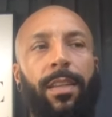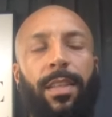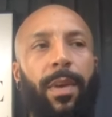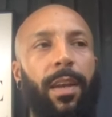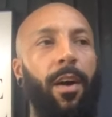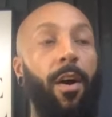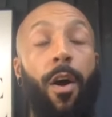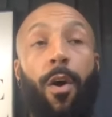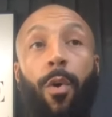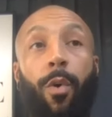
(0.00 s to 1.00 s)
So we had a
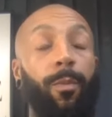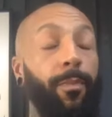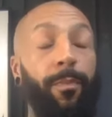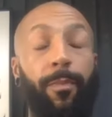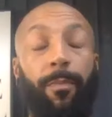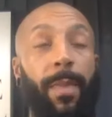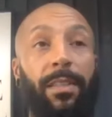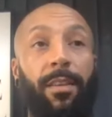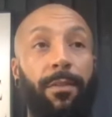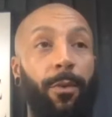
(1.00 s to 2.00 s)
whole
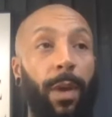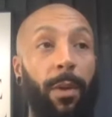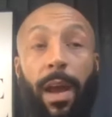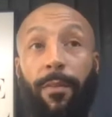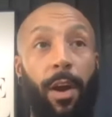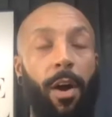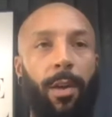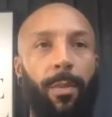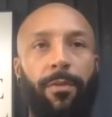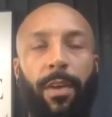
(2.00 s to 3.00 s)
massive fallout. We're having an
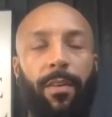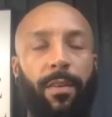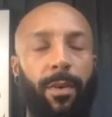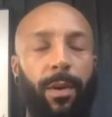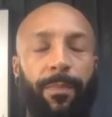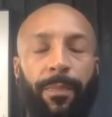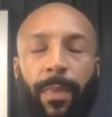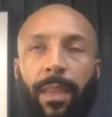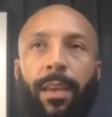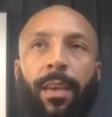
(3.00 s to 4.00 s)
argument in front of everyone.
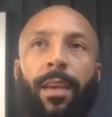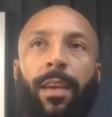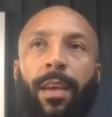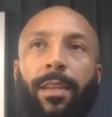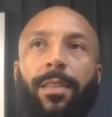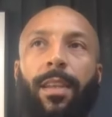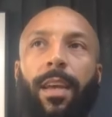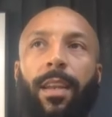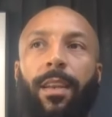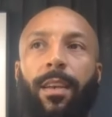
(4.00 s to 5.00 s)
So
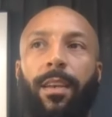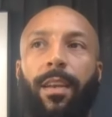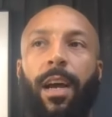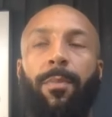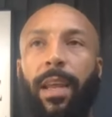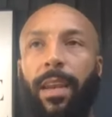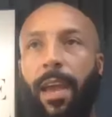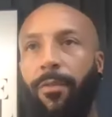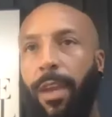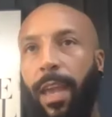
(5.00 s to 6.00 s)
then I played
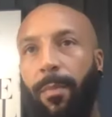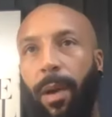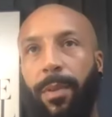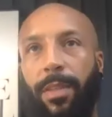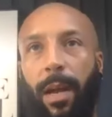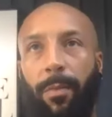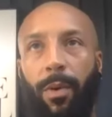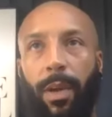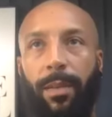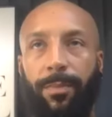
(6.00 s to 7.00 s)
every game up until that
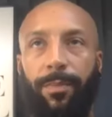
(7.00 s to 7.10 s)
point.